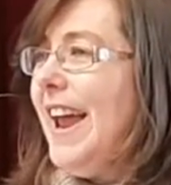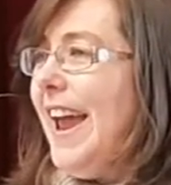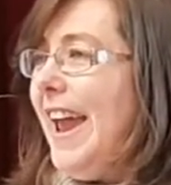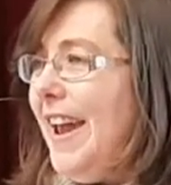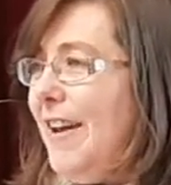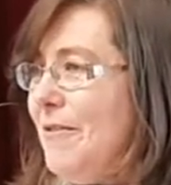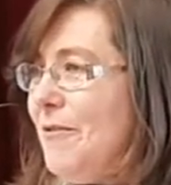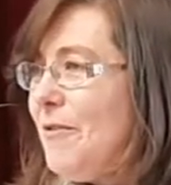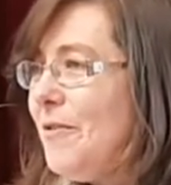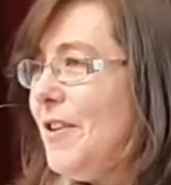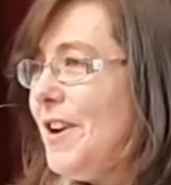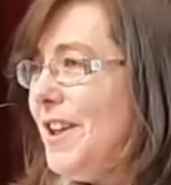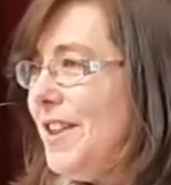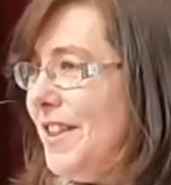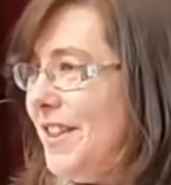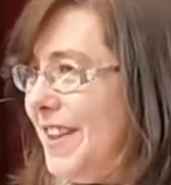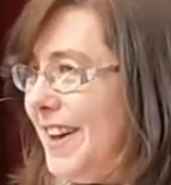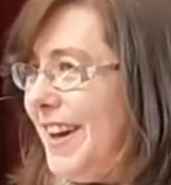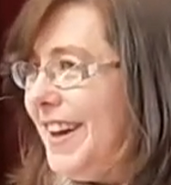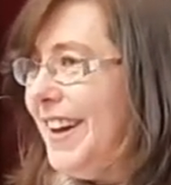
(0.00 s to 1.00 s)

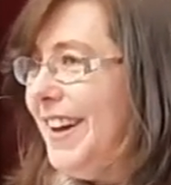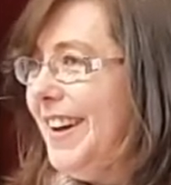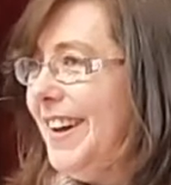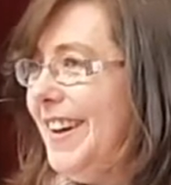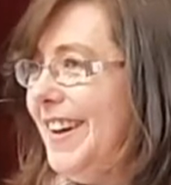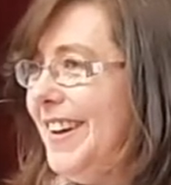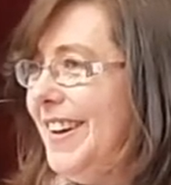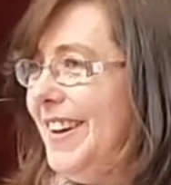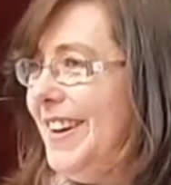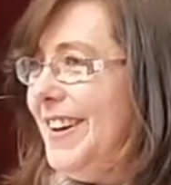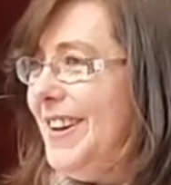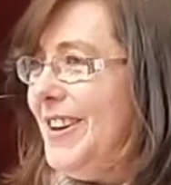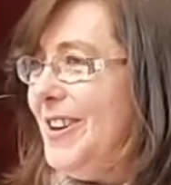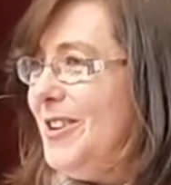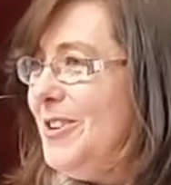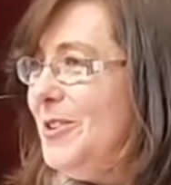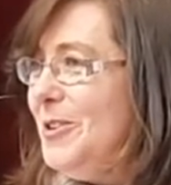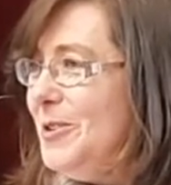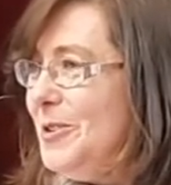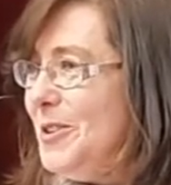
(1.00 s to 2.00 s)
everything
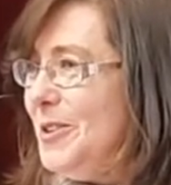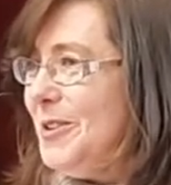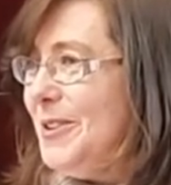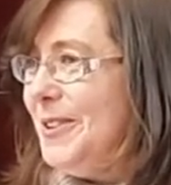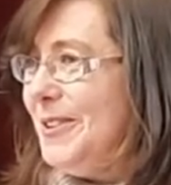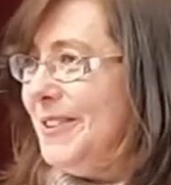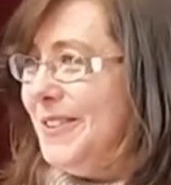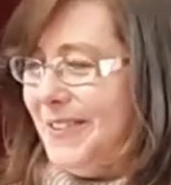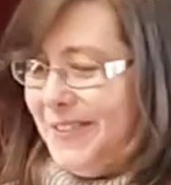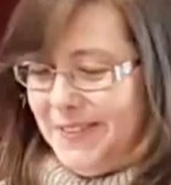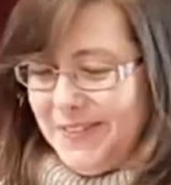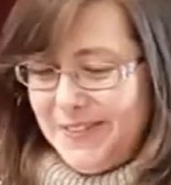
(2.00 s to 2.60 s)
you do.